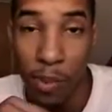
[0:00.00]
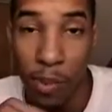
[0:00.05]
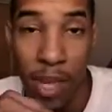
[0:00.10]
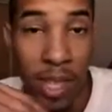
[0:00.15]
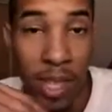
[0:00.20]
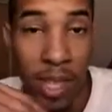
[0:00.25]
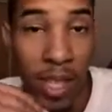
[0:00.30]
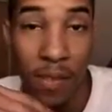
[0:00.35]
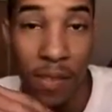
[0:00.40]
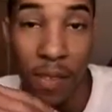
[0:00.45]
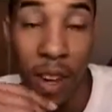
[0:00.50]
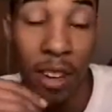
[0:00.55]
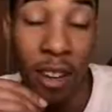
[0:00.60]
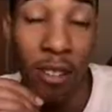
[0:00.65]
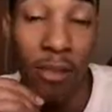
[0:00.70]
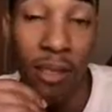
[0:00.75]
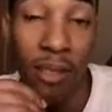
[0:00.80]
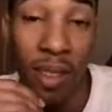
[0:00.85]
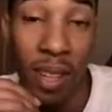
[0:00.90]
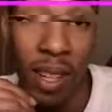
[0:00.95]

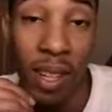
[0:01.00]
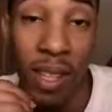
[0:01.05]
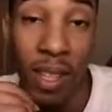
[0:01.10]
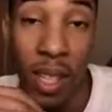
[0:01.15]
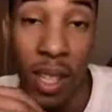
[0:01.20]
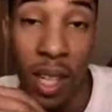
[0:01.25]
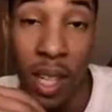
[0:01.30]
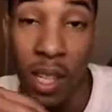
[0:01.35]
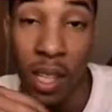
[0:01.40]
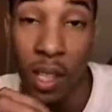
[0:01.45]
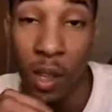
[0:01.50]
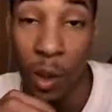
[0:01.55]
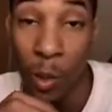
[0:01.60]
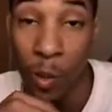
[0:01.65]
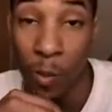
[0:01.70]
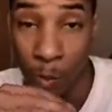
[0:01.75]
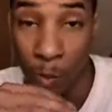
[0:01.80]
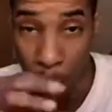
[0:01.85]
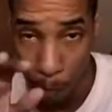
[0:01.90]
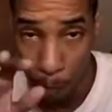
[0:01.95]
things.
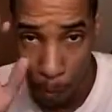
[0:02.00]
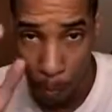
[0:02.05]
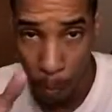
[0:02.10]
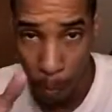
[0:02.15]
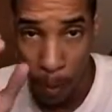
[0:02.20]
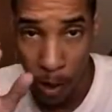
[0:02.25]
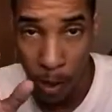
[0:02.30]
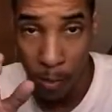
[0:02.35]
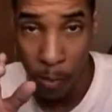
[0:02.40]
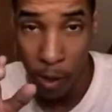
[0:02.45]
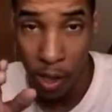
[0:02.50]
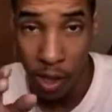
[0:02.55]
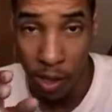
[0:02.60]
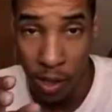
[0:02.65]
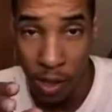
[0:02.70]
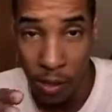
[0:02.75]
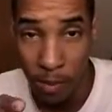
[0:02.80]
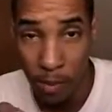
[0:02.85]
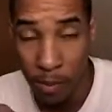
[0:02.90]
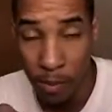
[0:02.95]
So it's pretty
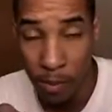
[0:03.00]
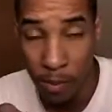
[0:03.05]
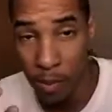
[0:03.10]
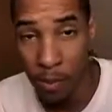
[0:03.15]
good.